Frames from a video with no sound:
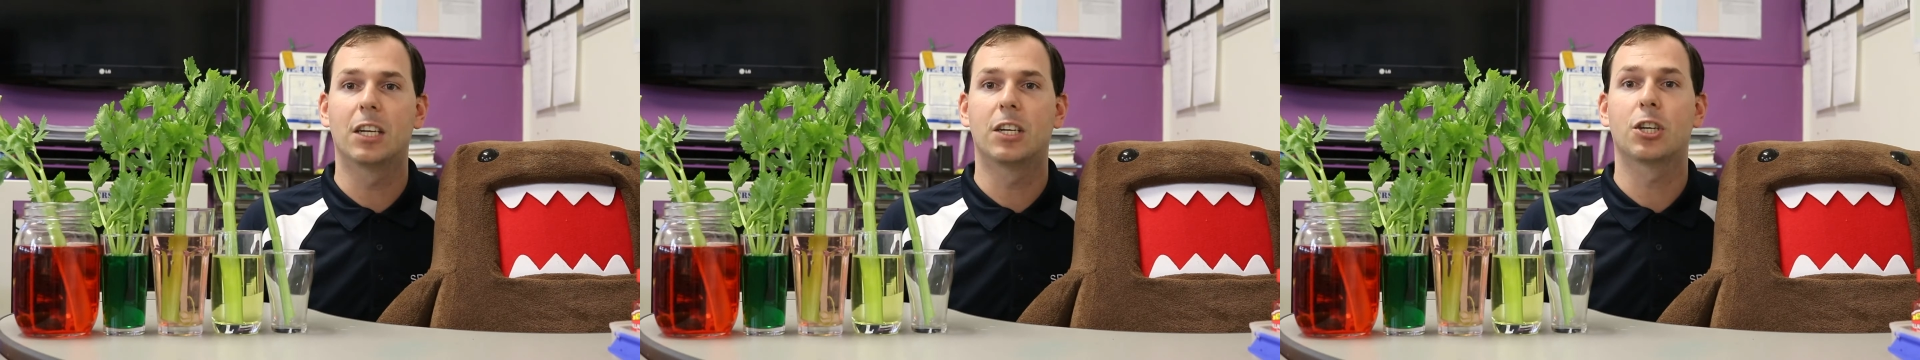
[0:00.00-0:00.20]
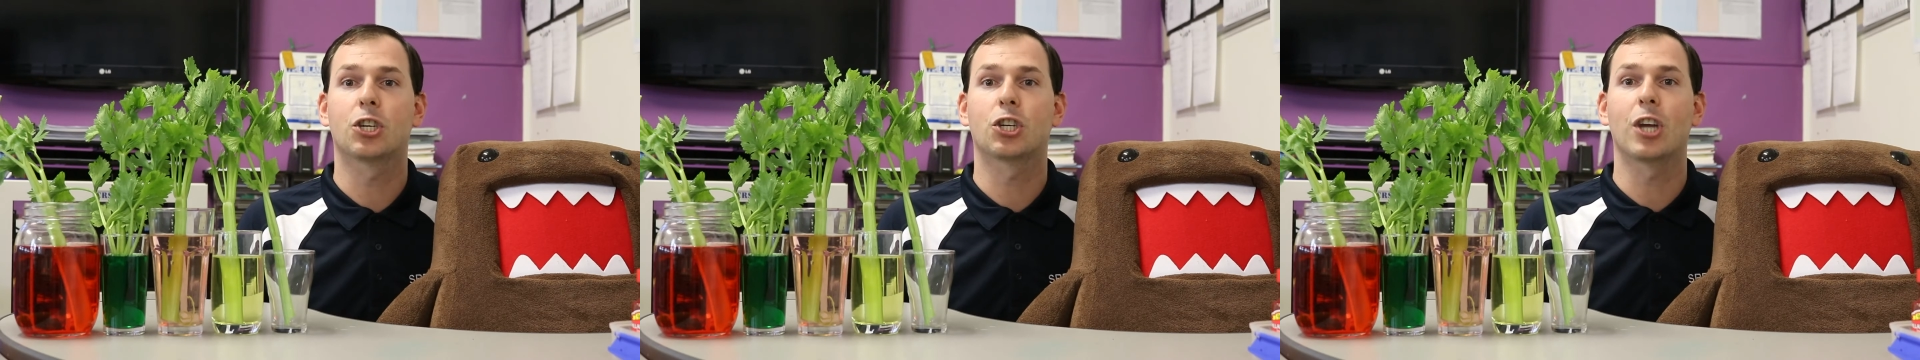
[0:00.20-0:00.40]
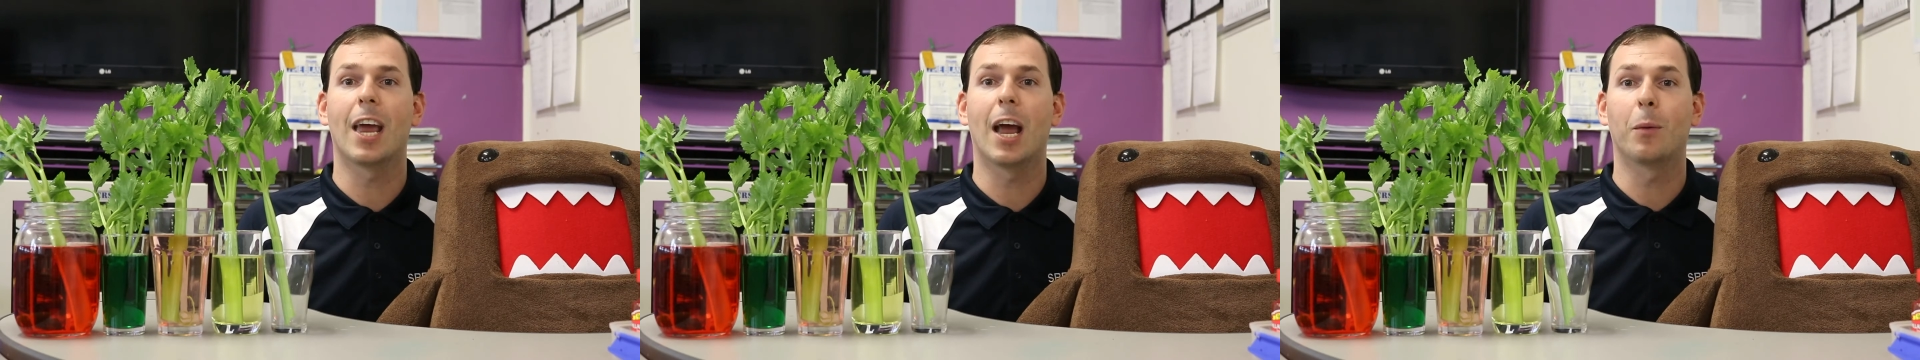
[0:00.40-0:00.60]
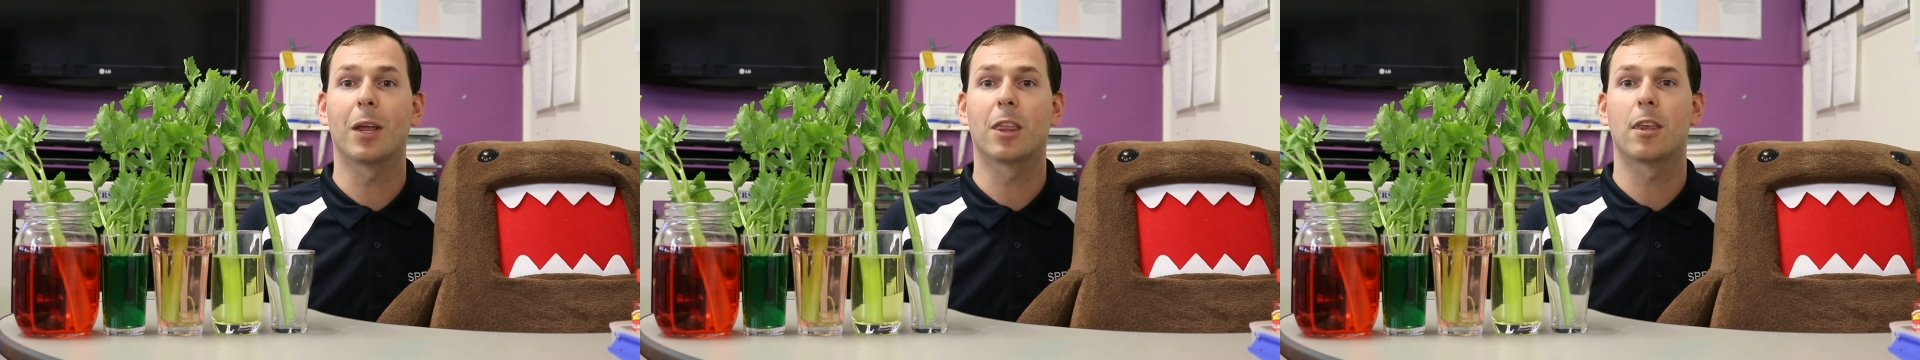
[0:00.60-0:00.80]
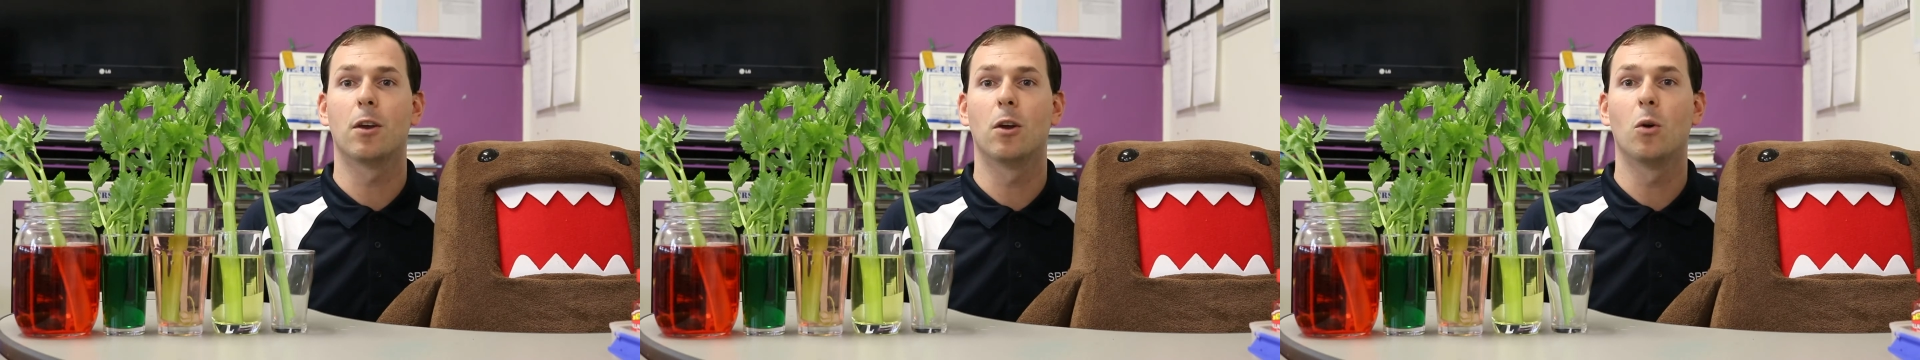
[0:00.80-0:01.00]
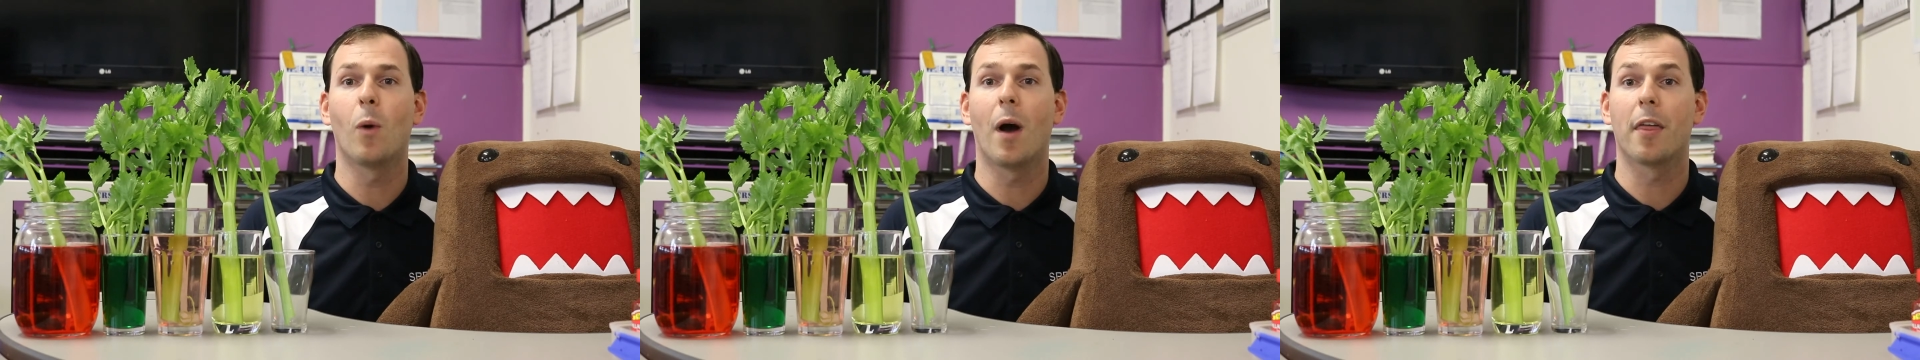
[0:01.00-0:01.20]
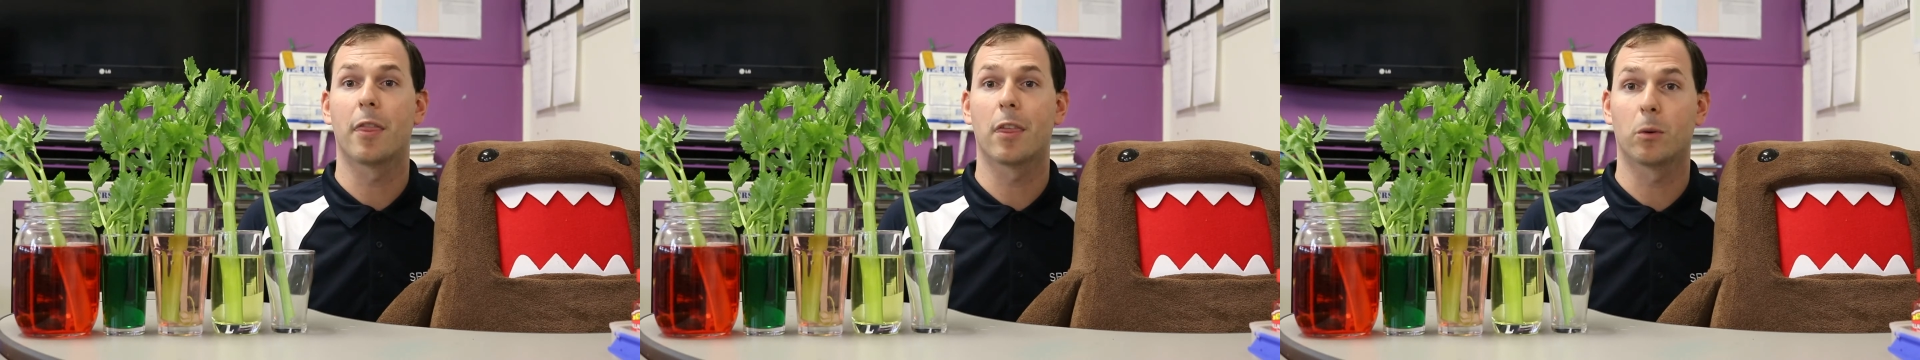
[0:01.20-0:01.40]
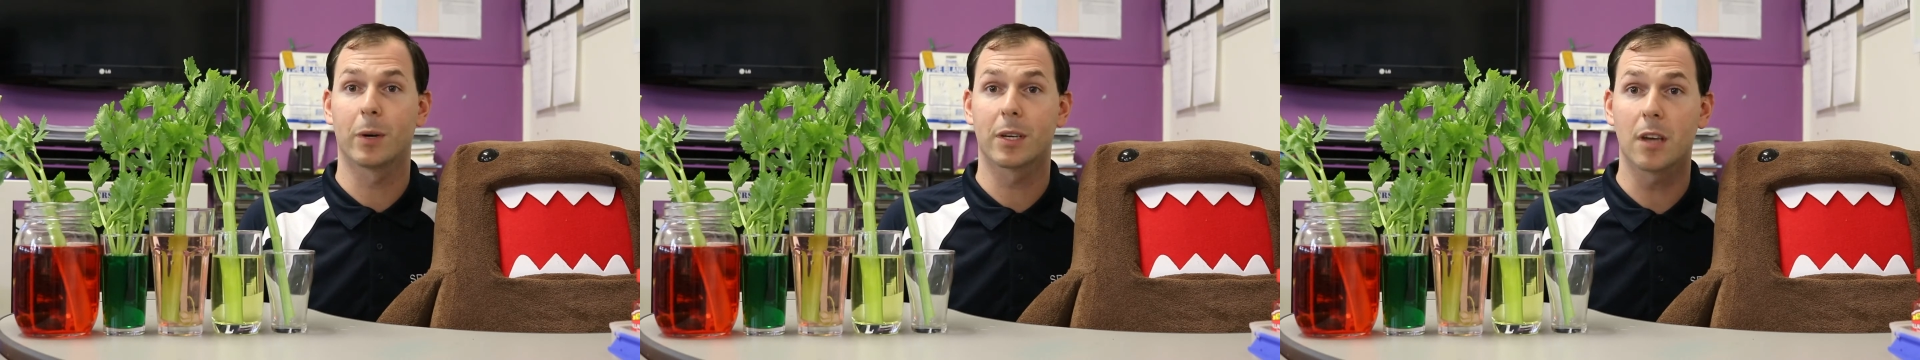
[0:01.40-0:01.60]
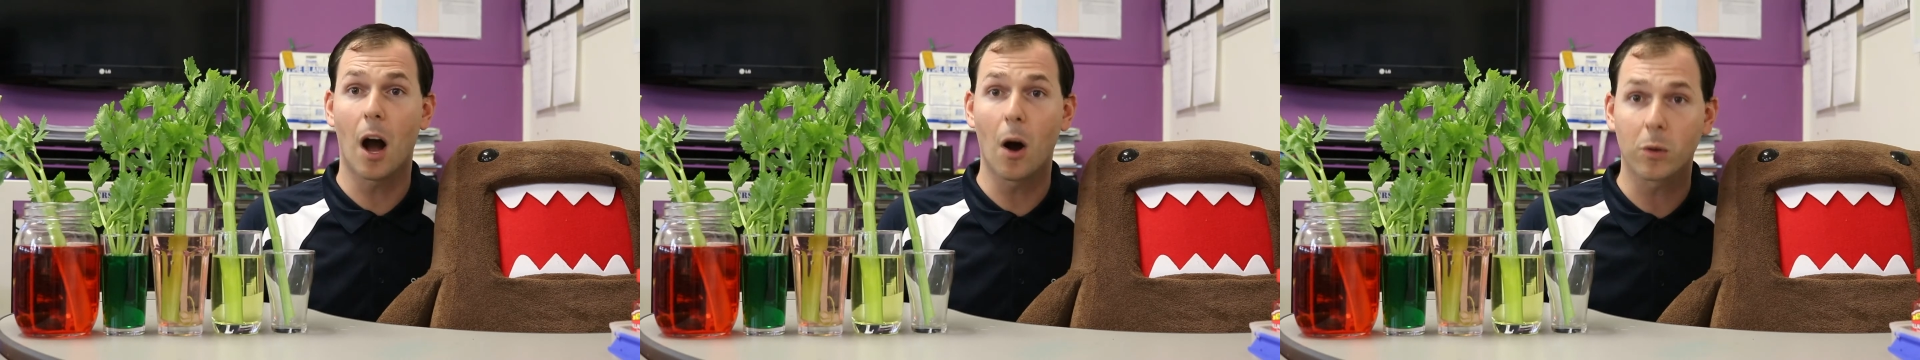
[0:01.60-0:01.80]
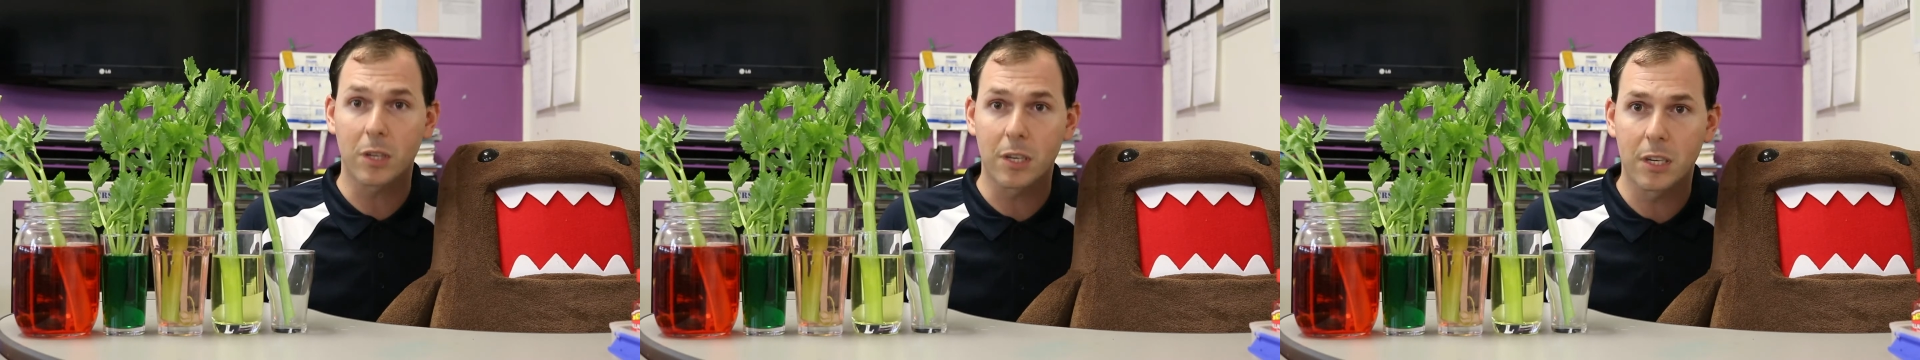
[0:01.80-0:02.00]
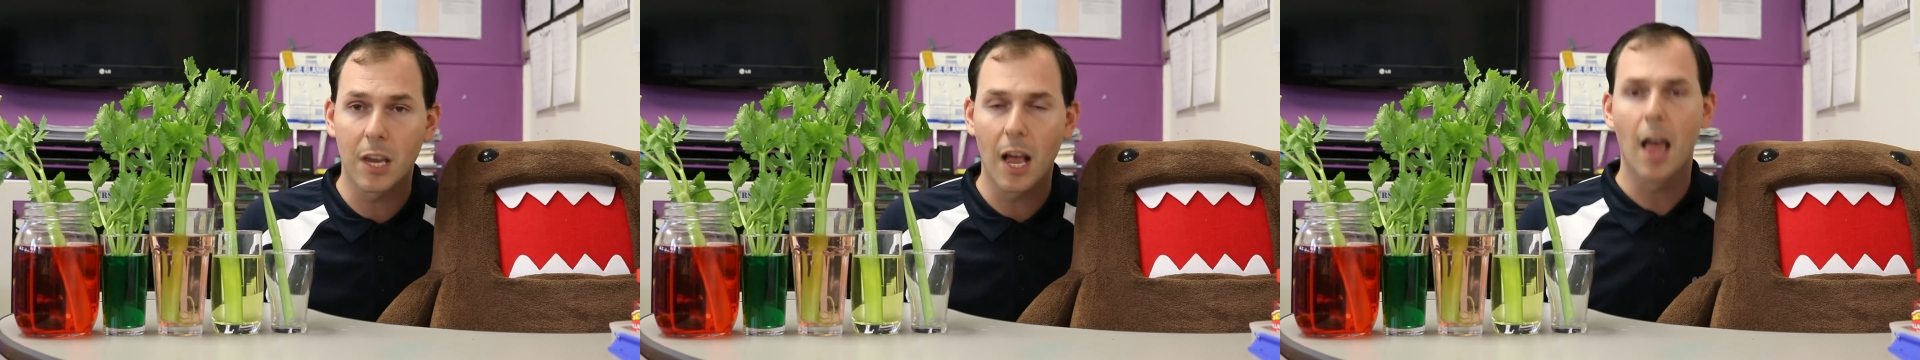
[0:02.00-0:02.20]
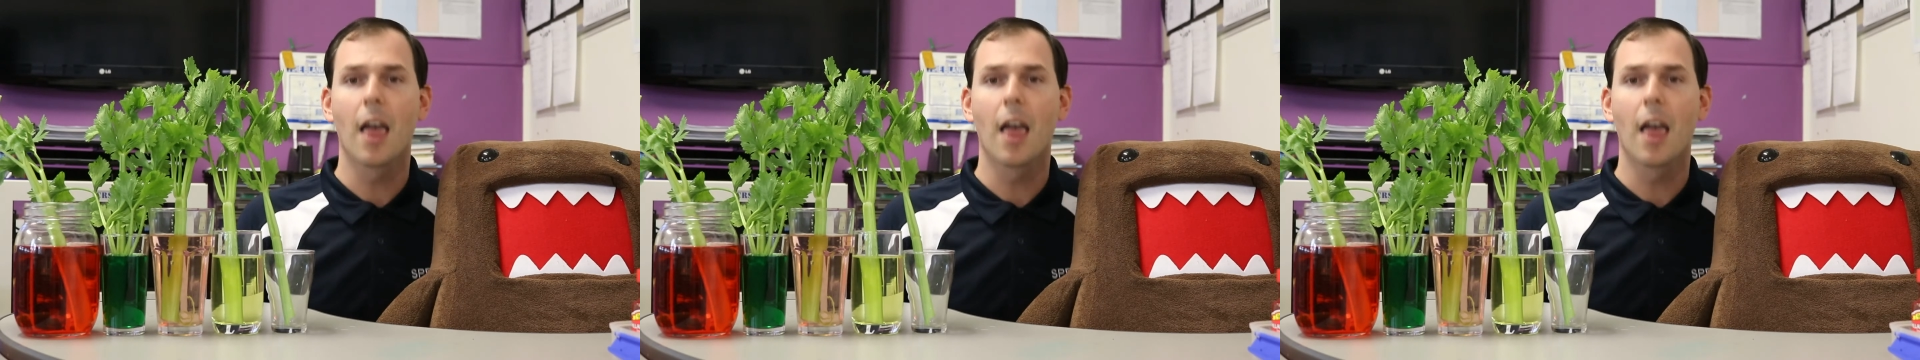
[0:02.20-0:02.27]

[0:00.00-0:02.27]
to share with you the results.